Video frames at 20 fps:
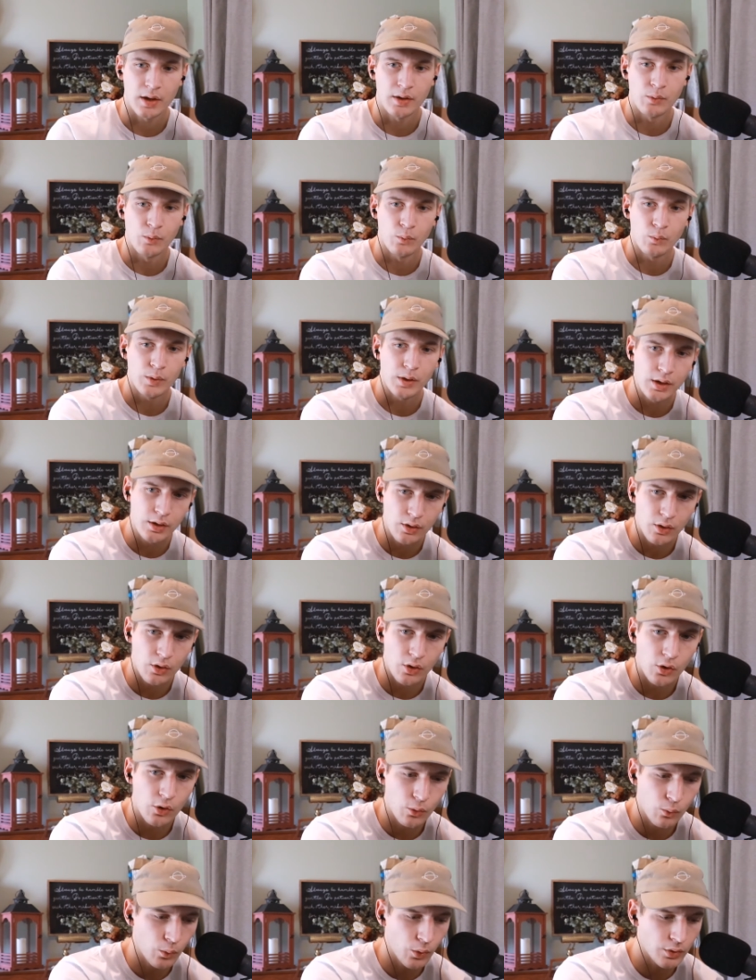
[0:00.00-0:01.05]
we
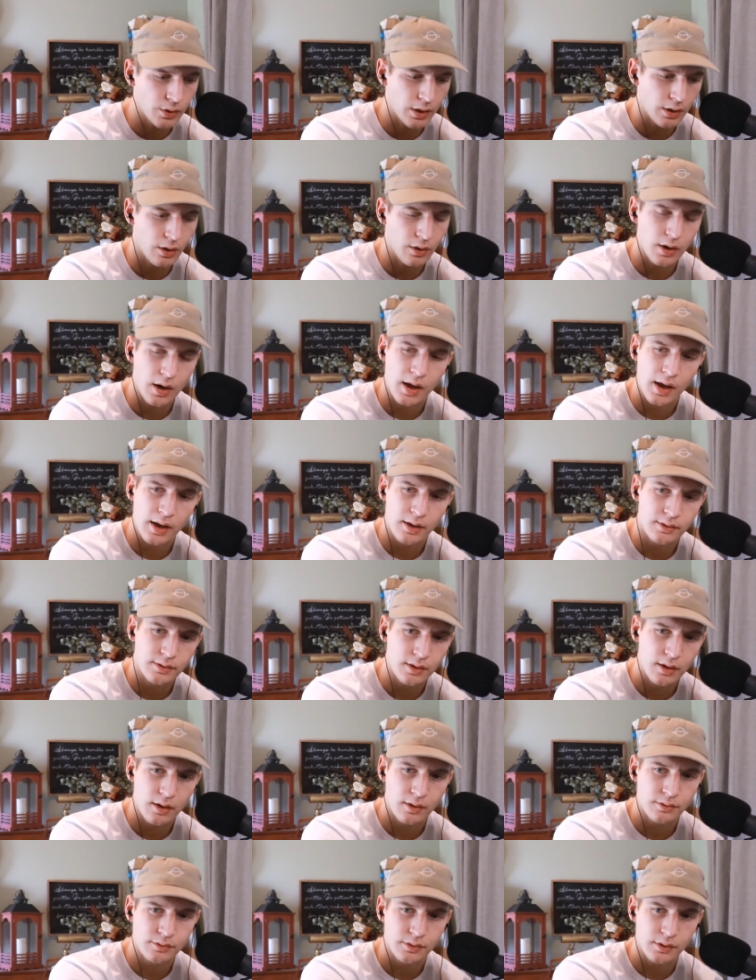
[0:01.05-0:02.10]
are working our ass
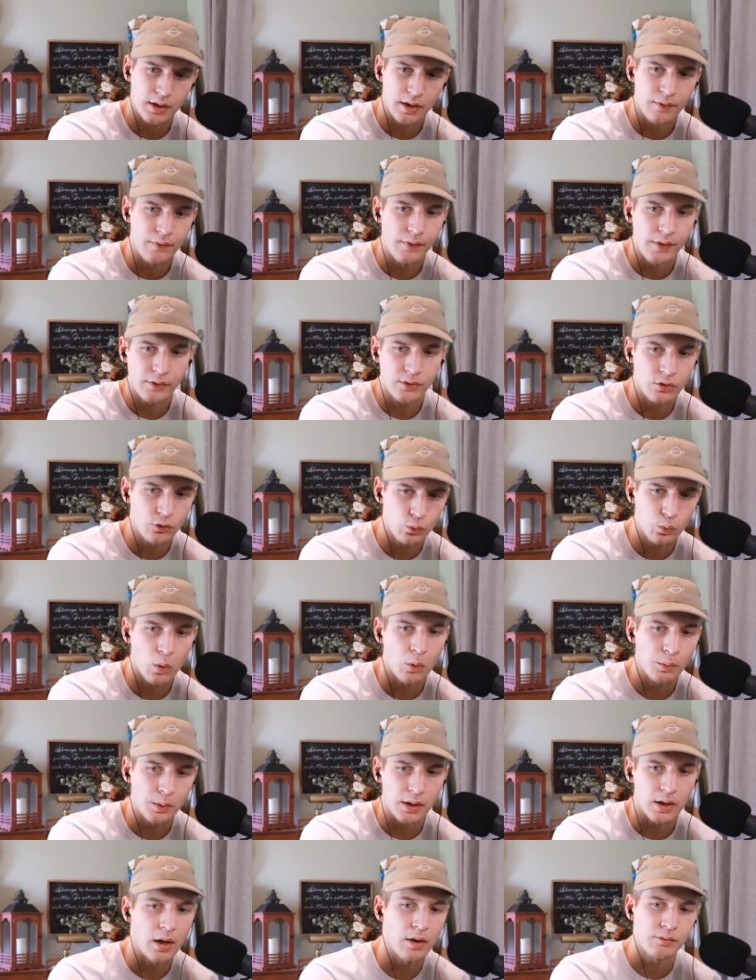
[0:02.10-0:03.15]
off and this is what we
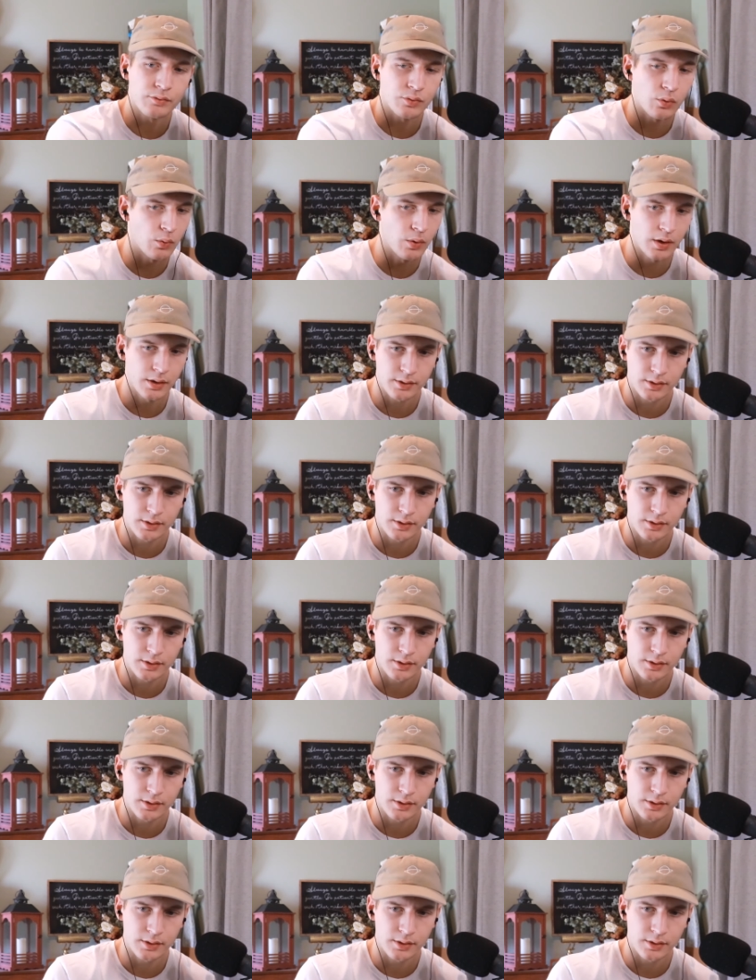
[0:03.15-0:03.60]
get for it.